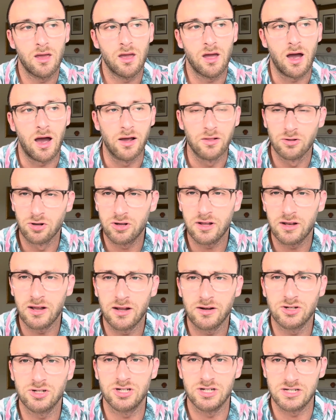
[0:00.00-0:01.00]
I look at
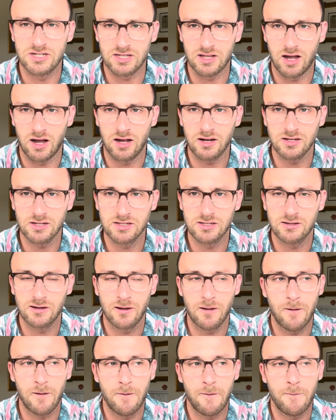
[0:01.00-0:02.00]
energy stocks
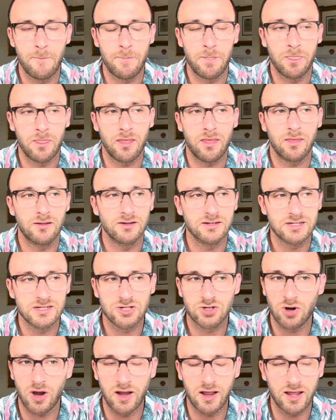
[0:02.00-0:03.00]

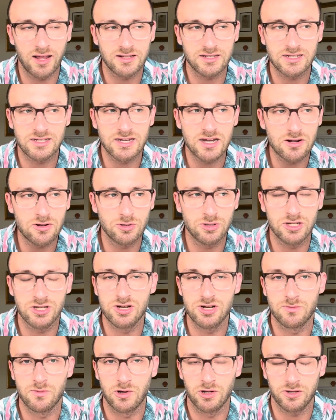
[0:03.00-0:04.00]
trading at
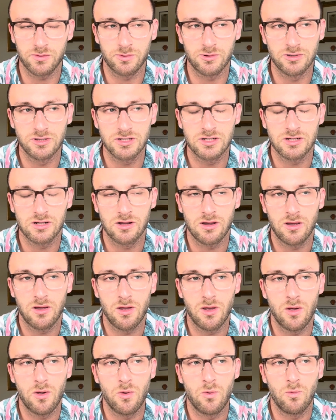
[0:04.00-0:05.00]
single-digit multiples
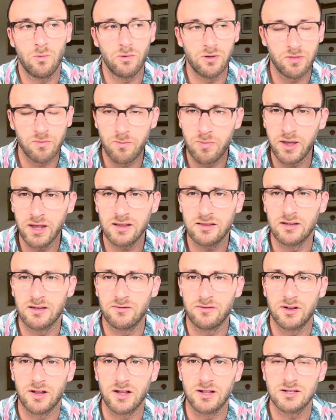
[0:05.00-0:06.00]
with big
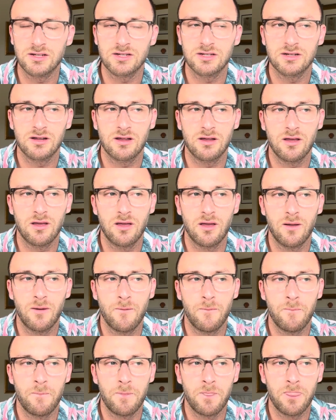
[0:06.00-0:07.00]
dividends,
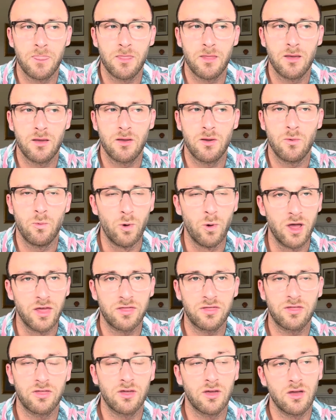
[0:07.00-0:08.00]

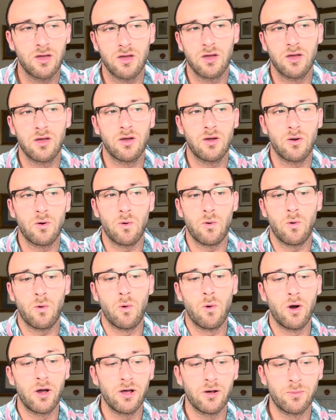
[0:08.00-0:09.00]
with
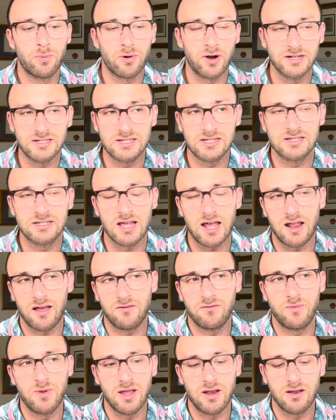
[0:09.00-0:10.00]
oil prices that
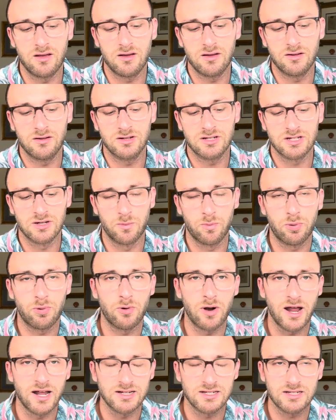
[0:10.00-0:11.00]
have been
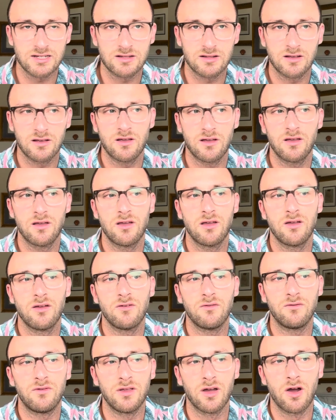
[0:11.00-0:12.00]
suppressed
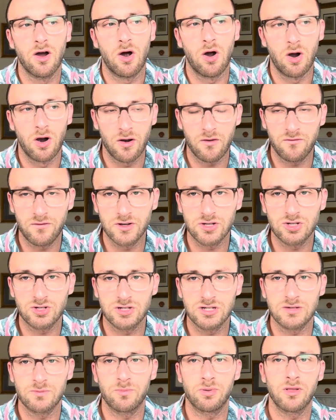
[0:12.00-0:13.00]
via artificial
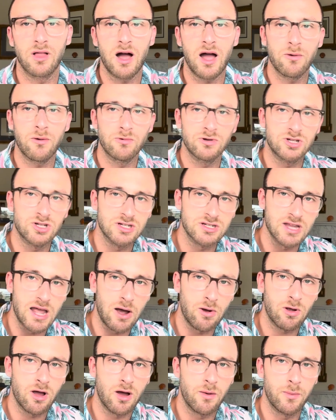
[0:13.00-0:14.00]
supply, which is
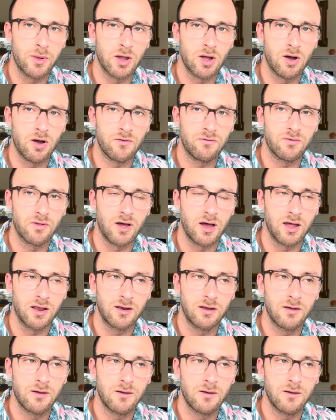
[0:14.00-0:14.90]
now coming offline,